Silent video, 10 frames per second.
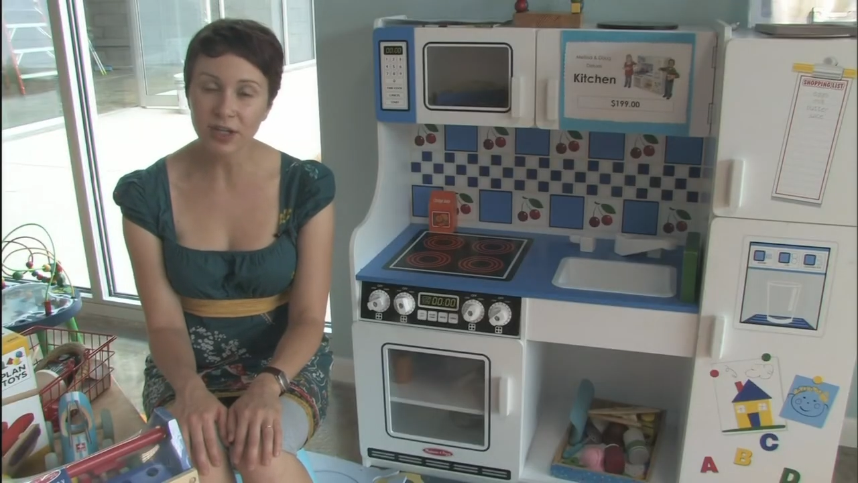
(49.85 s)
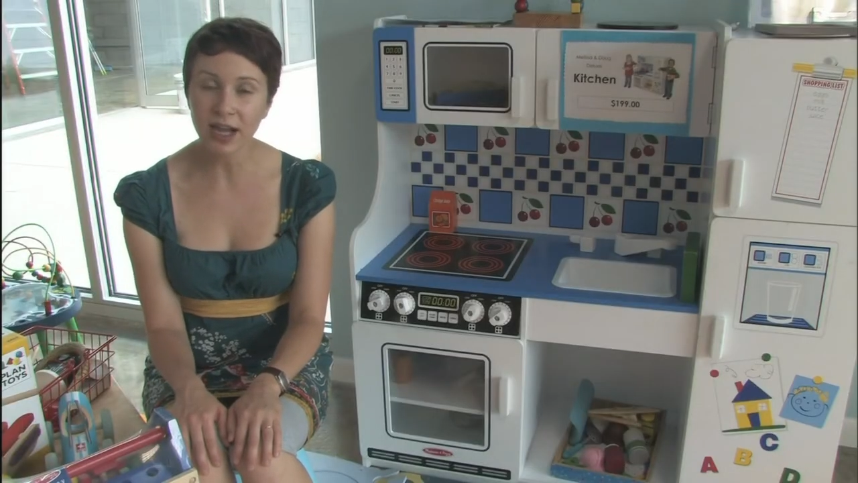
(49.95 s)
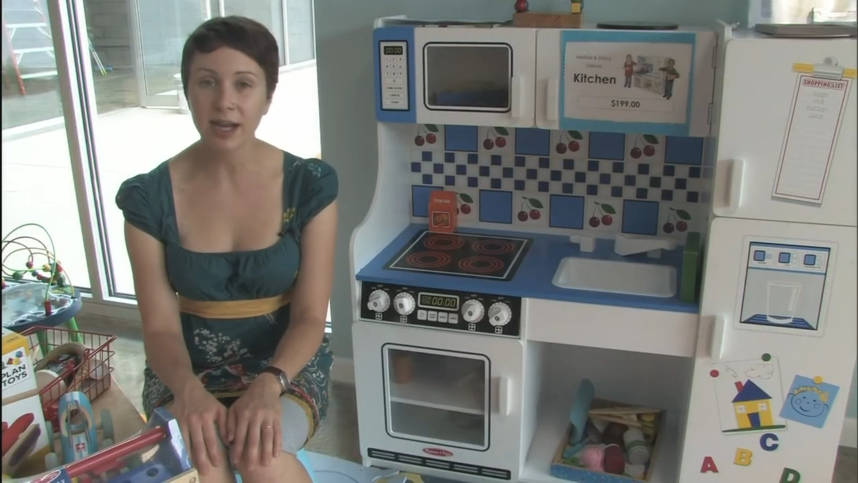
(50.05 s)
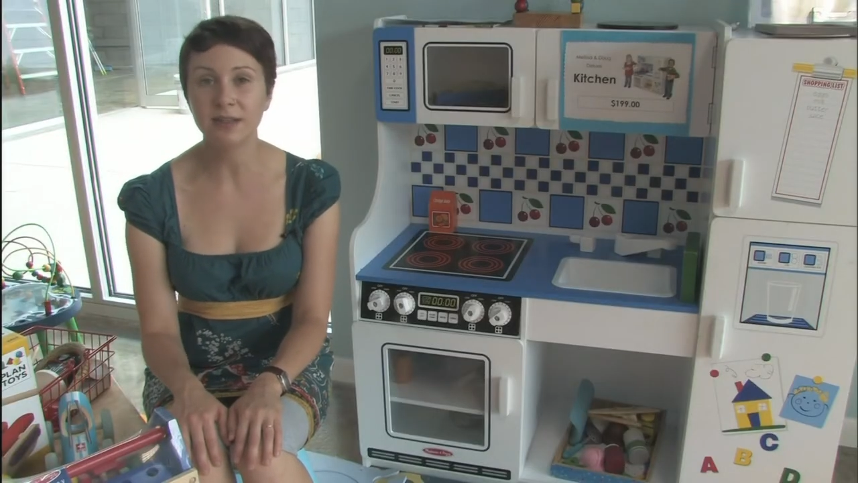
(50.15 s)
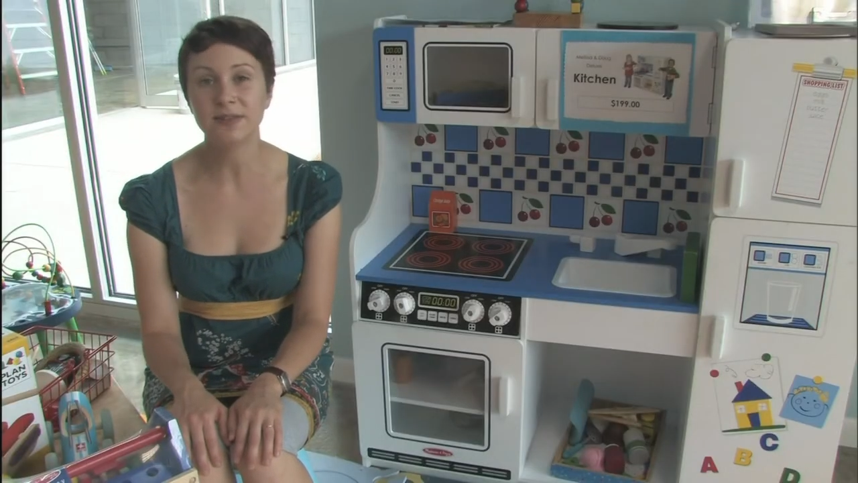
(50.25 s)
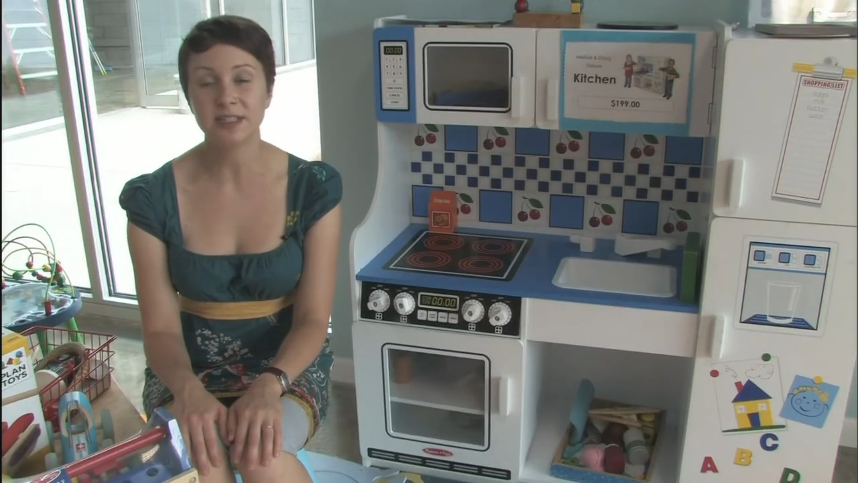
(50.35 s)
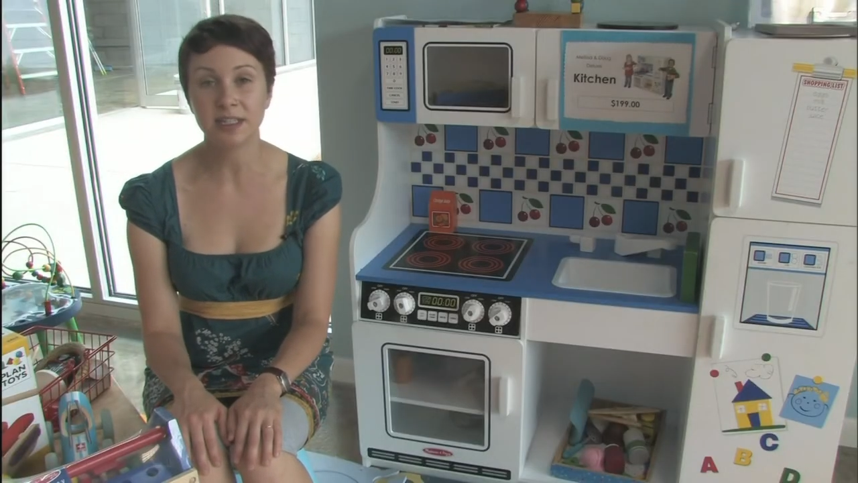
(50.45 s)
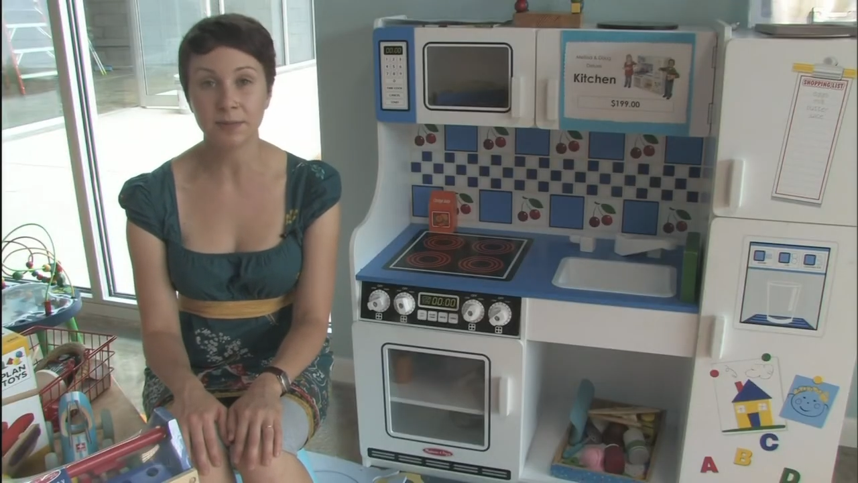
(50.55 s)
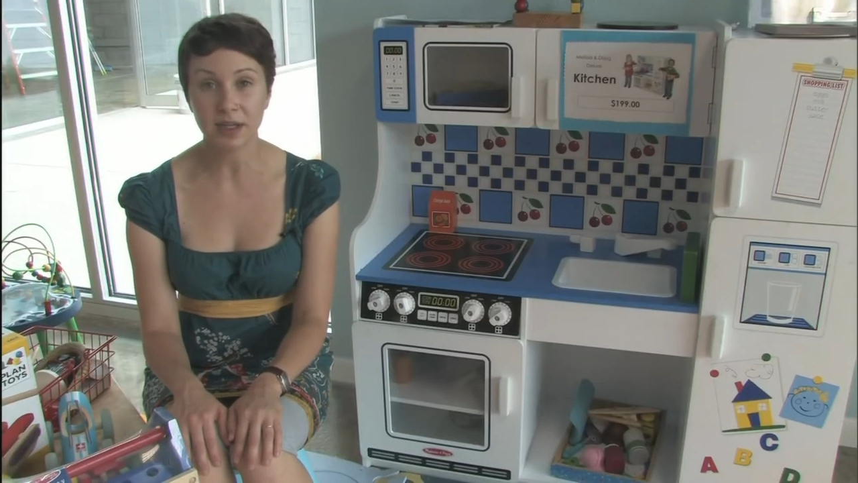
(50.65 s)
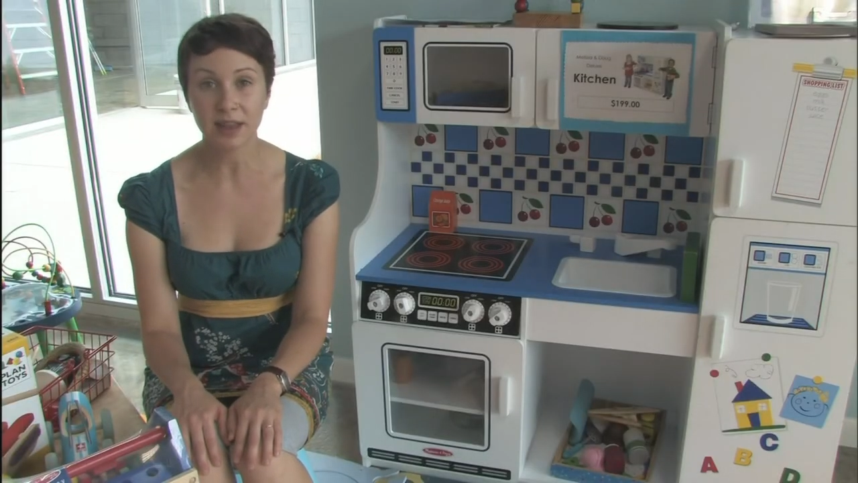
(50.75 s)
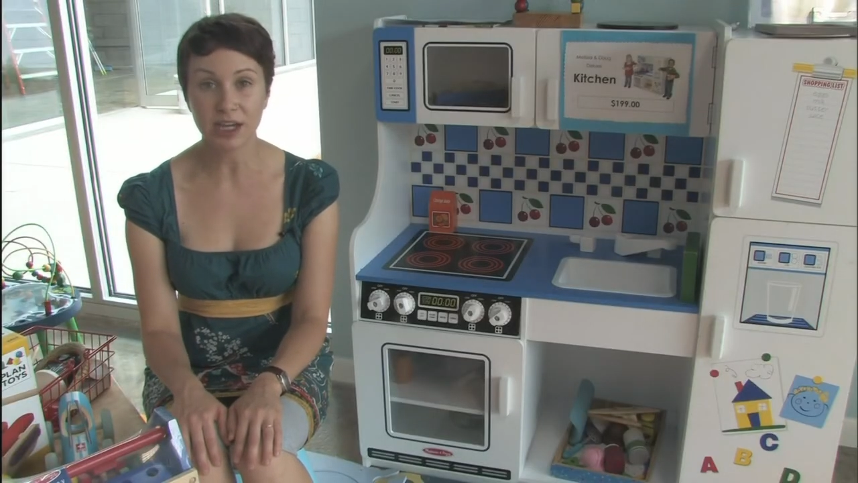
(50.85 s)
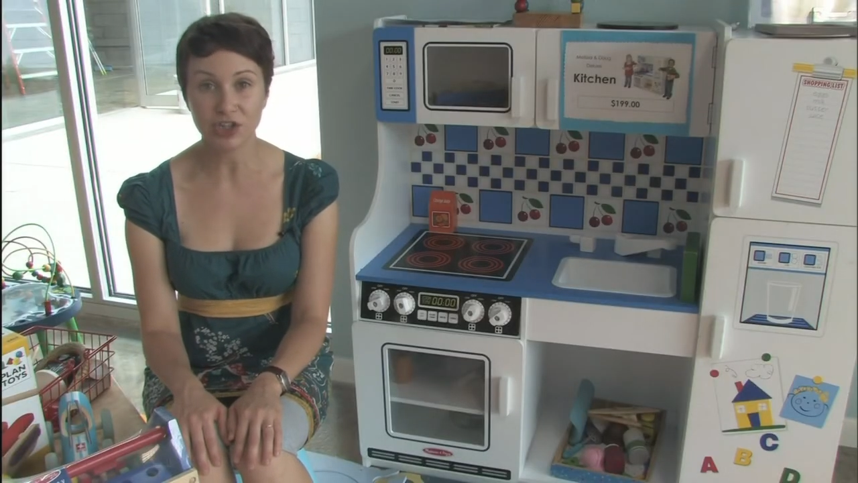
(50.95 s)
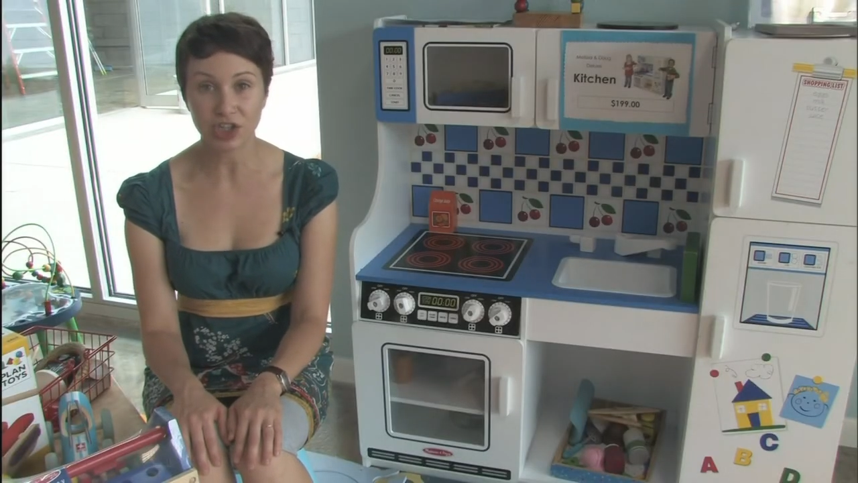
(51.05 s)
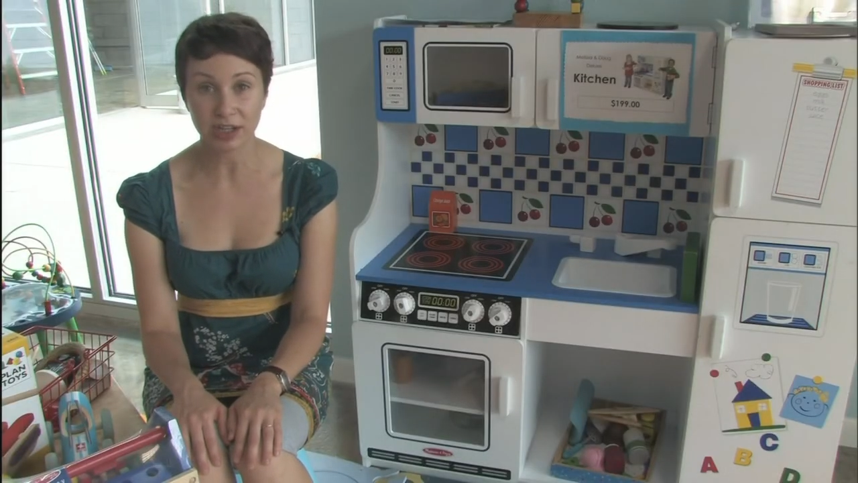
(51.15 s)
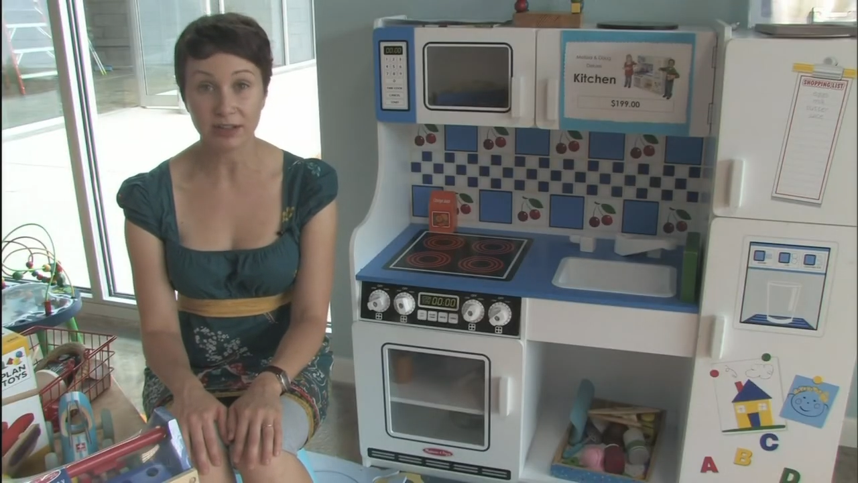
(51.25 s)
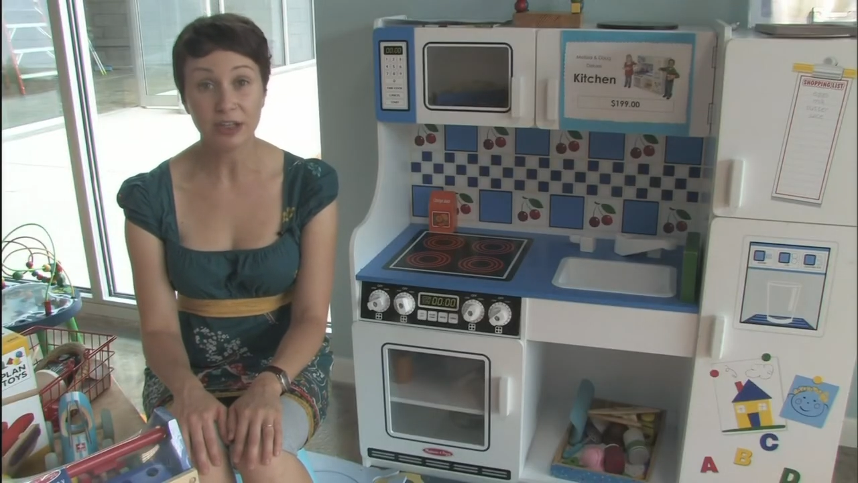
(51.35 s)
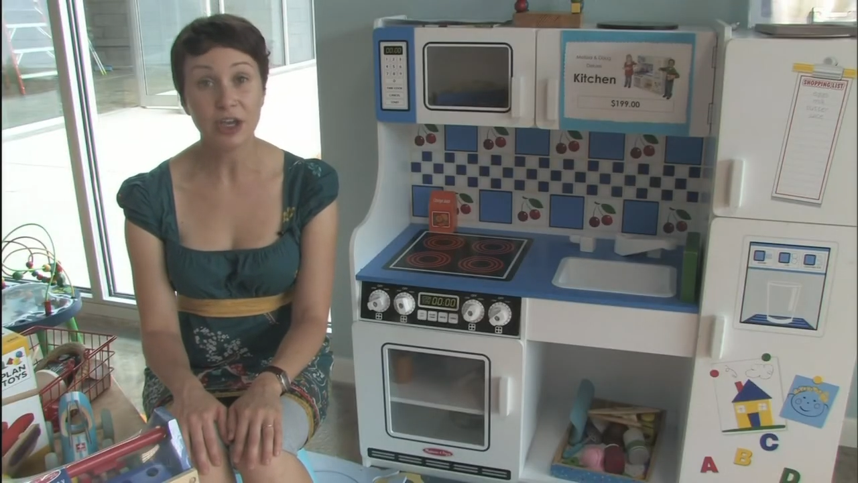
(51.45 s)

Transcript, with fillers: kind of stimulation